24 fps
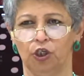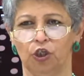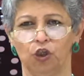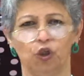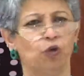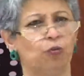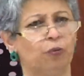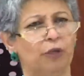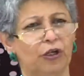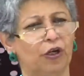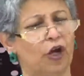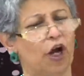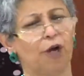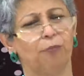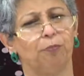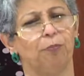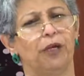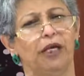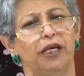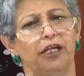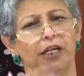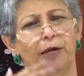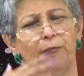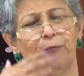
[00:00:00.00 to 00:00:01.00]
You may not
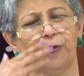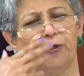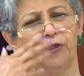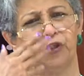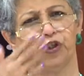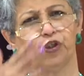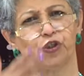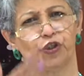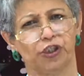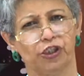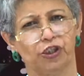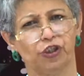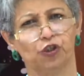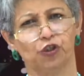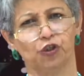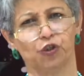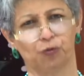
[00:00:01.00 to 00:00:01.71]
be in a position to